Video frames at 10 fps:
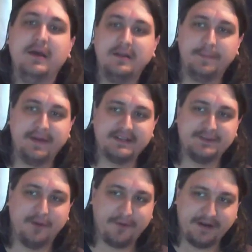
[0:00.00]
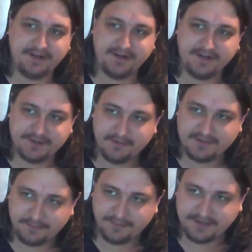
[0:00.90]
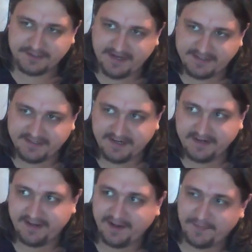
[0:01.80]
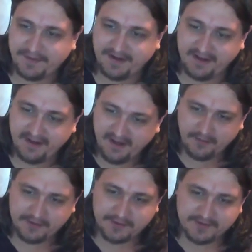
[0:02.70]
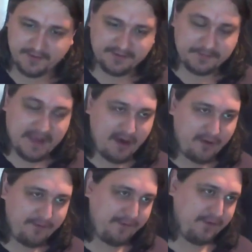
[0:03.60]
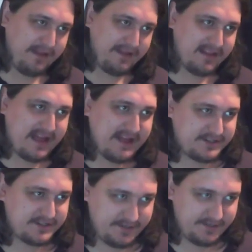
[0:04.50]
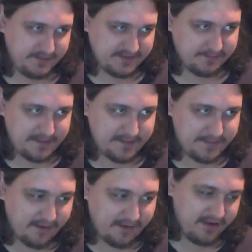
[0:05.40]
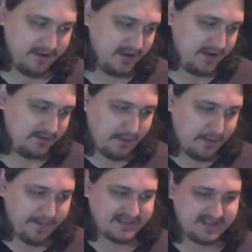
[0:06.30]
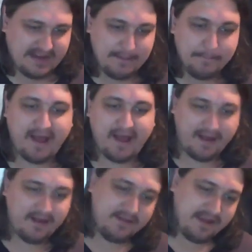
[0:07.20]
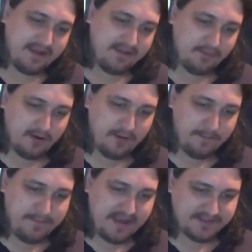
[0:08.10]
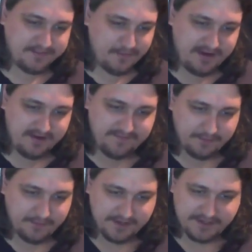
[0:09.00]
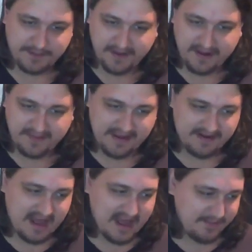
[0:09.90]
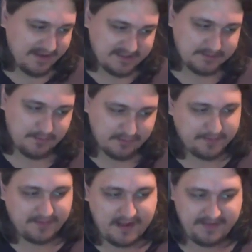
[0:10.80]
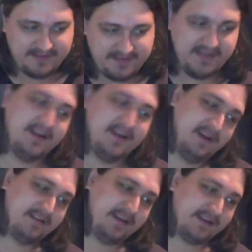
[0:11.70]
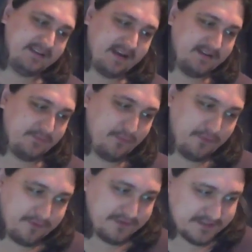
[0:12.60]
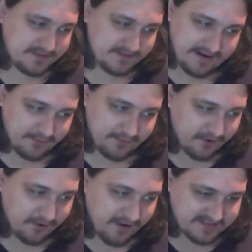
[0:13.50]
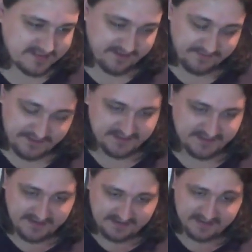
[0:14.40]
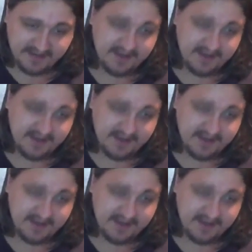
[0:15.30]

The biggest corporation in history was the British East India Company, which was the most powerful and largest in terms of manpower they were basically an empire. They were a massive wing of the British Empire. They had armies, multiple armies. They conducted wars and, and all kinds of stuff, genocides.